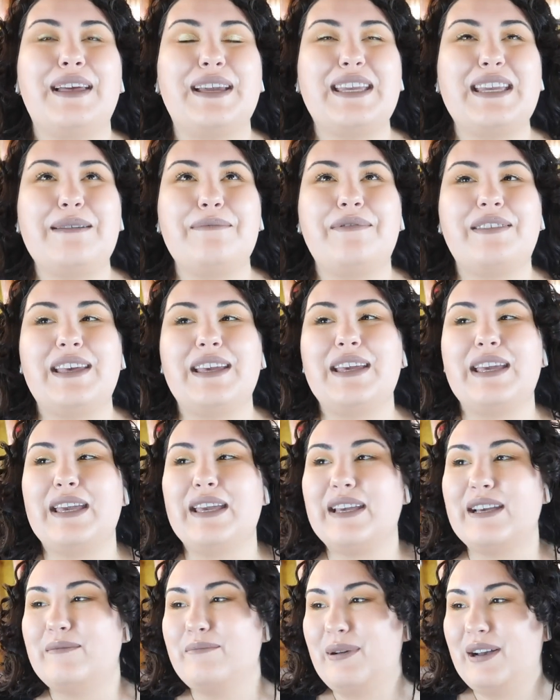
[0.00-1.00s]
I keep
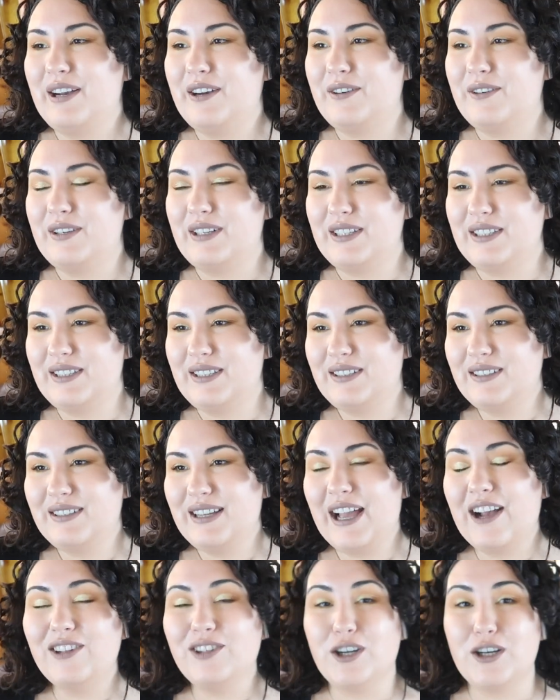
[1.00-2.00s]
thinking about
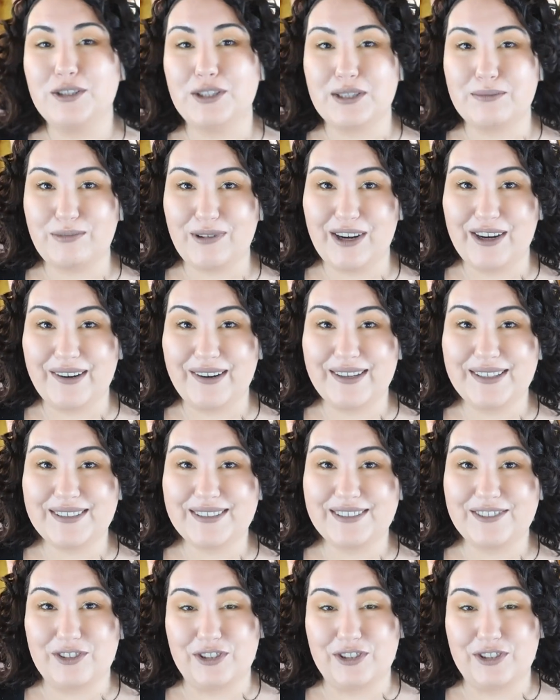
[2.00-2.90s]
how long this progress,